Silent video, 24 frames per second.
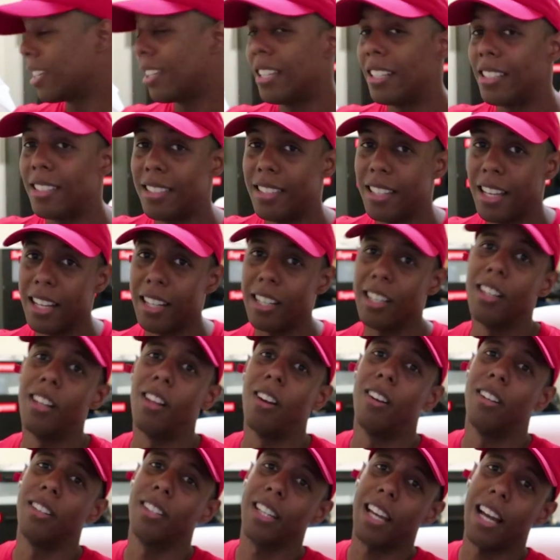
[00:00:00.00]
Insane slightly long.
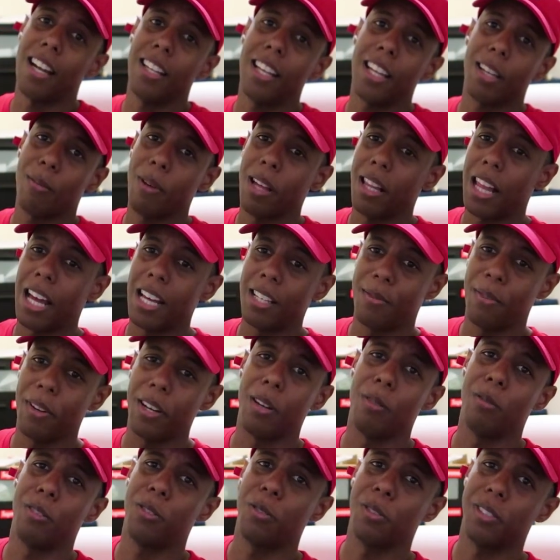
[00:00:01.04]
Kind of like my last
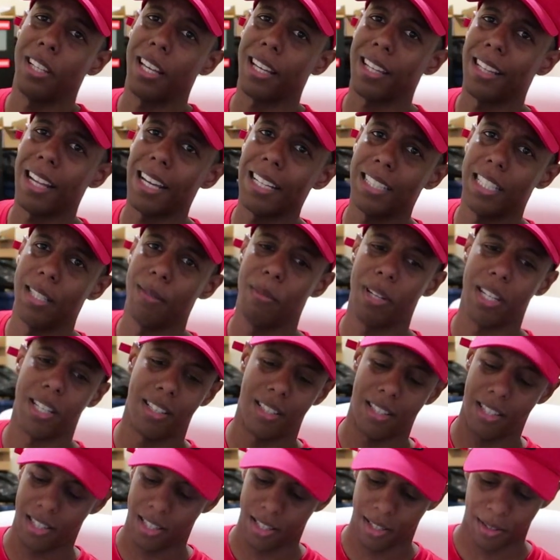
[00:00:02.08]
video, which was like 19
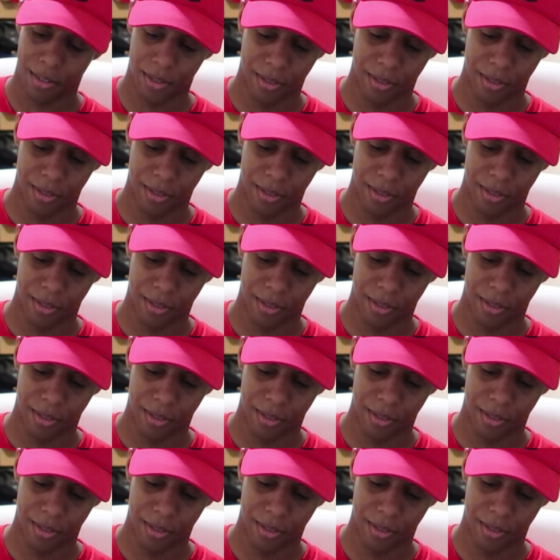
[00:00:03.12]
minutes.